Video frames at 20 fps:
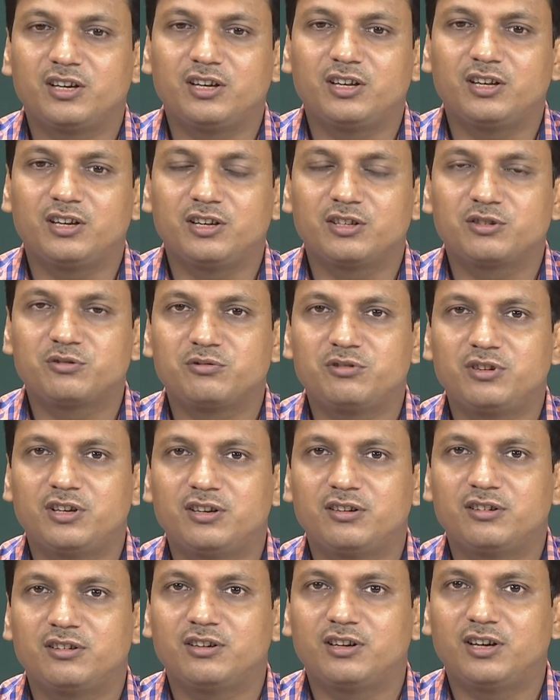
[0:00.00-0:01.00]

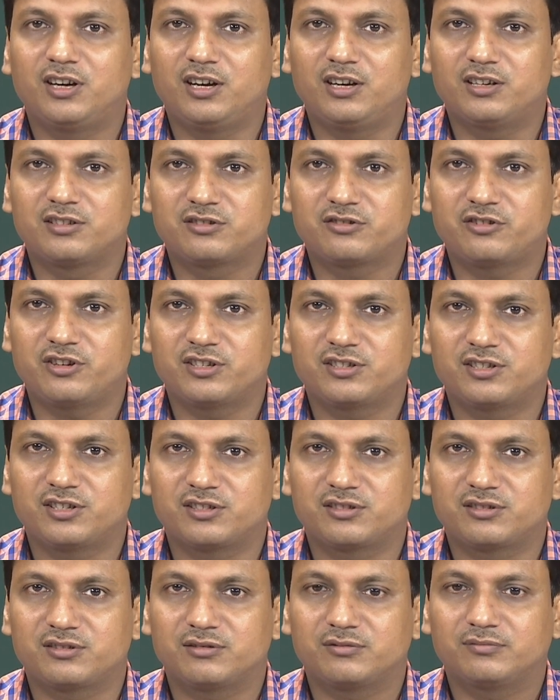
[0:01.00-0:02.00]
residual
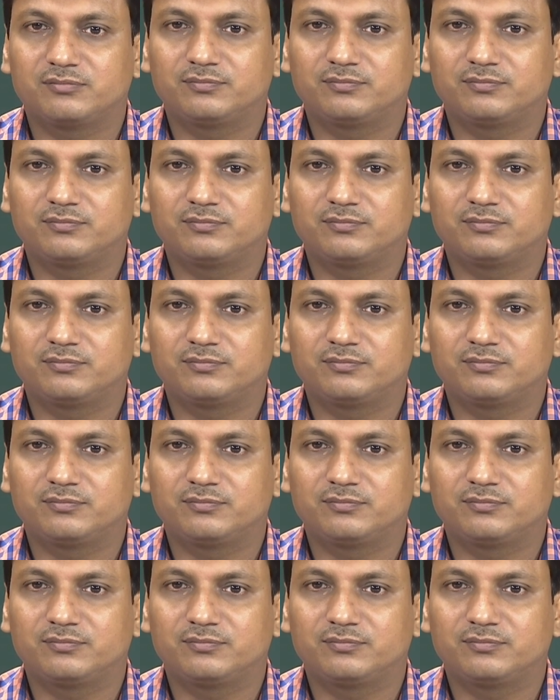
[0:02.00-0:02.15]
stresses.